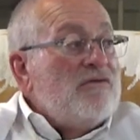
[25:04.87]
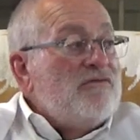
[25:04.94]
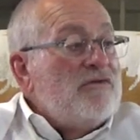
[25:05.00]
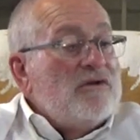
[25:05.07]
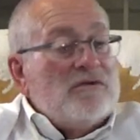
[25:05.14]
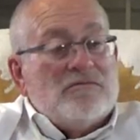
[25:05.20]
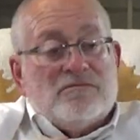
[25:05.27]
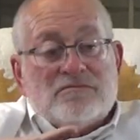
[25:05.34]

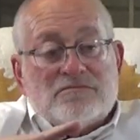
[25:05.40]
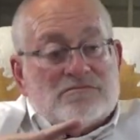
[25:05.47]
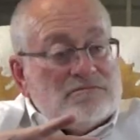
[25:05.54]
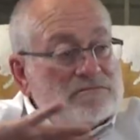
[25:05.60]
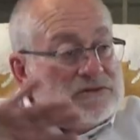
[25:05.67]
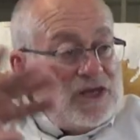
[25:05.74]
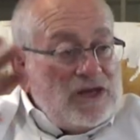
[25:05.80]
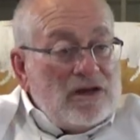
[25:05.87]
from
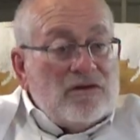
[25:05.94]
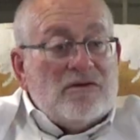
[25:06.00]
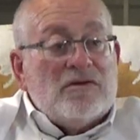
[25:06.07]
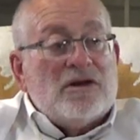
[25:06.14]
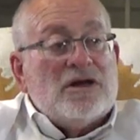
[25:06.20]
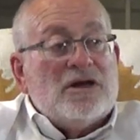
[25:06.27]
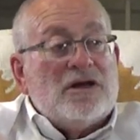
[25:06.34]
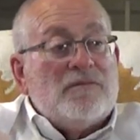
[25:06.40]
you know
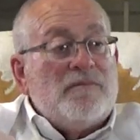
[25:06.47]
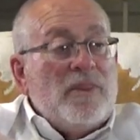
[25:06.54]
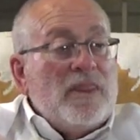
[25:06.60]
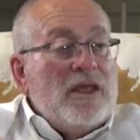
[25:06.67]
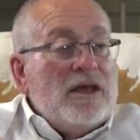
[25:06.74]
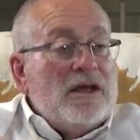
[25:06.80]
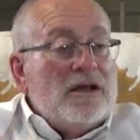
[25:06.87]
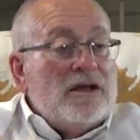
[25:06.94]
uh,
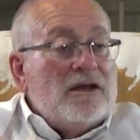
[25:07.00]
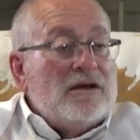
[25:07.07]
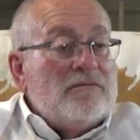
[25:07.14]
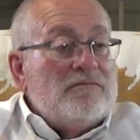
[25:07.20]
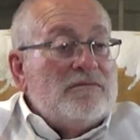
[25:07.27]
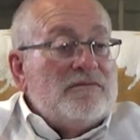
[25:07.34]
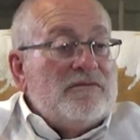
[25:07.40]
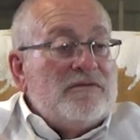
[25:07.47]

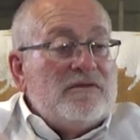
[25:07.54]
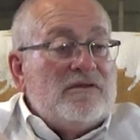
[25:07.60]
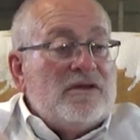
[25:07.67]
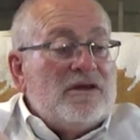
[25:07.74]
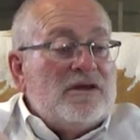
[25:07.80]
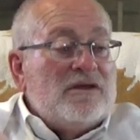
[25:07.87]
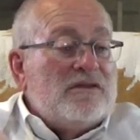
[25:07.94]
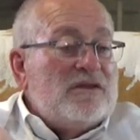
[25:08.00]
um,
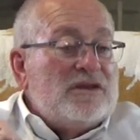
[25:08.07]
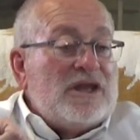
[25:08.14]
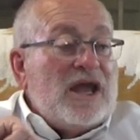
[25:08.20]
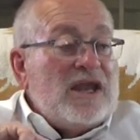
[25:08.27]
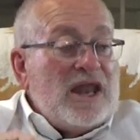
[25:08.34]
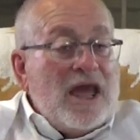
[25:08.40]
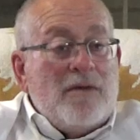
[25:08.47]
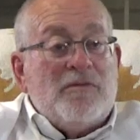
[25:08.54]
the the
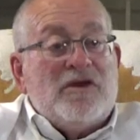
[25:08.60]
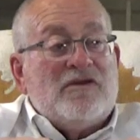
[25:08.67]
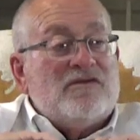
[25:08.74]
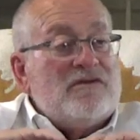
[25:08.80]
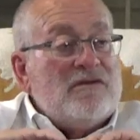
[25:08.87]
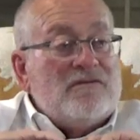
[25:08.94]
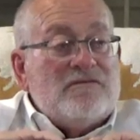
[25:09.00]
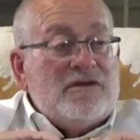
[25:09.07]

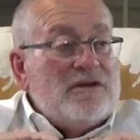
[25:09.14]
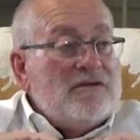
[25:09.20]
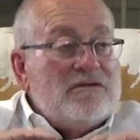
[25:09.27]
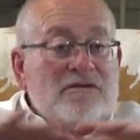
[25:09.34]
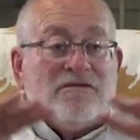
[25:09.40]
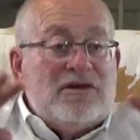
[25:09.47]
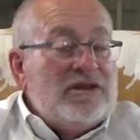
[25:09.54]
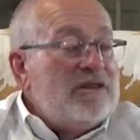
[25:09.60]
dynamics of you know
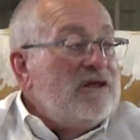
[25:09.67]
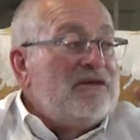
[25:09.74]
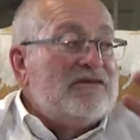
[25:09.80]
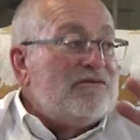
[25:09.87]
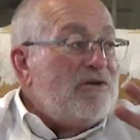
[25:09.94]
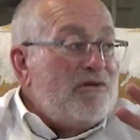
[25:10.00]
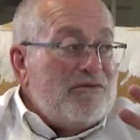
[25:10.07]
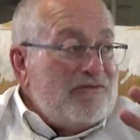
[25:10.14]
doing things
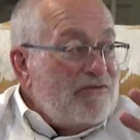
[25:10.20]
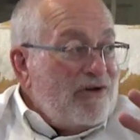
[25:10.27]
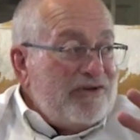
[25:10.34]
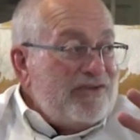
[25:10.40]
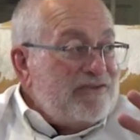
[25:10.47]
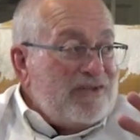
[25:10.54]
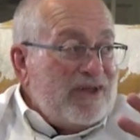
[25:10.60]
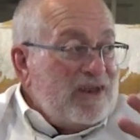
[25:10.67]
the way we've
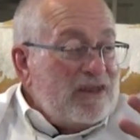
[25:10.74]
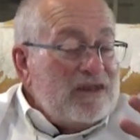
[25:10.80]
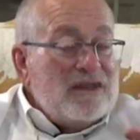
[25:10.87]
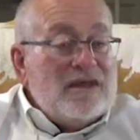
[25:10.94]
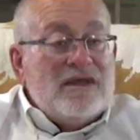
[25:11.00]
always done it.